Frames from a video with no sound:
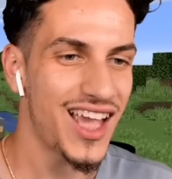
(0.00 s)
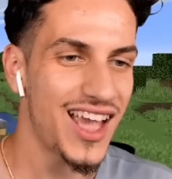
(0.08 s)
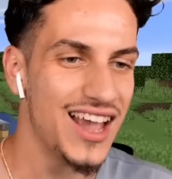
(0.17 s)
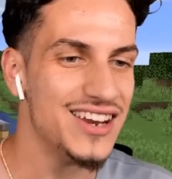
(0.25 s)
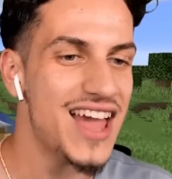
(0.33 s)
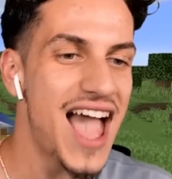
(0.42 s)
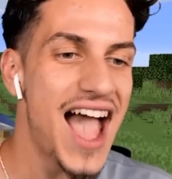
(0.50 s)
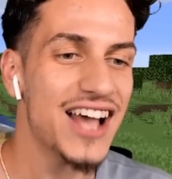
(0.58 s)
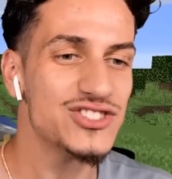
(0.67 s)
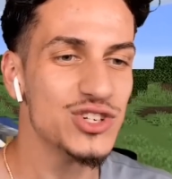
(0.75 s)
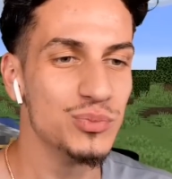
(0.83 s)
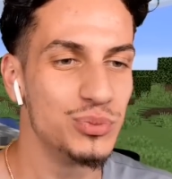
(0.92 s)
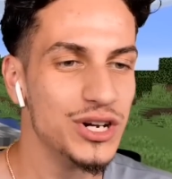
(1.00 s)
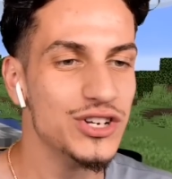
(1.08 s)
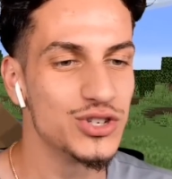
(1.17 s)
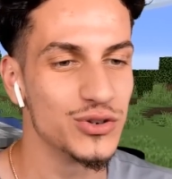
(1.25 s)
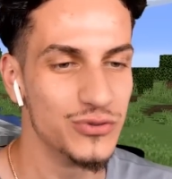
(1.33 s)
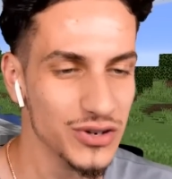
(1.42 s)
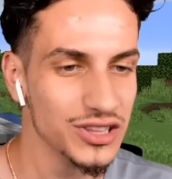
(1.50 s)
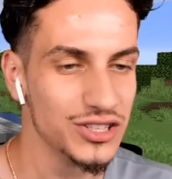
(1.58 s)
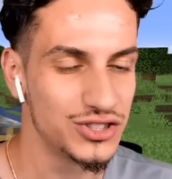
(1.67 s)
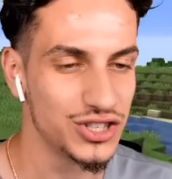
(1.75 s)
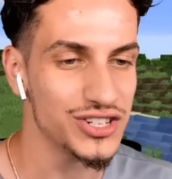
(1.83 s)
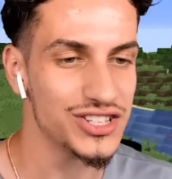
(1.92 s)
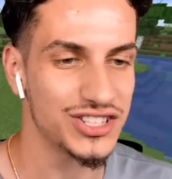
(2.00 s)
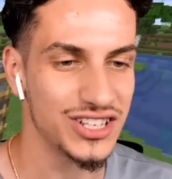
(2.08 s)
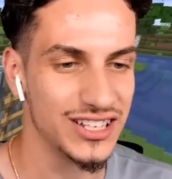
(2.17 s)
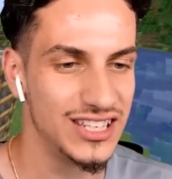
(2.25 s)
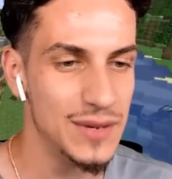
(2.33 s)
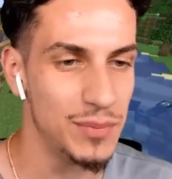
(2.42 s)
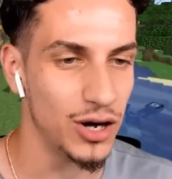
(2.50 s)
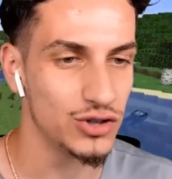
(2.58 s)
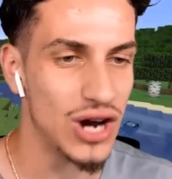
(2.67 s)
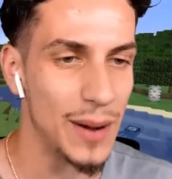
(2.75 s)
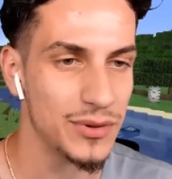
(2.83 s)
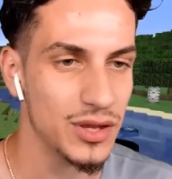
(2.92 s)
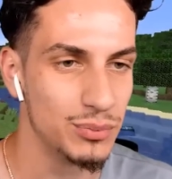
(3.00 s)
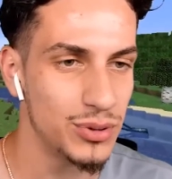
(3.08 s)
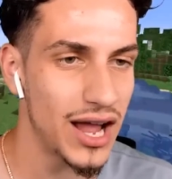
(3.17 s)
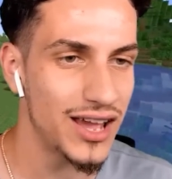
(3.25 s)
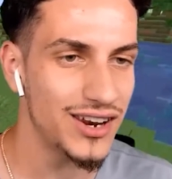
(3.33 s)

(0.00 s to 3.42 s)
And as you breed your villagers, it's gonna keep on dropping the bread.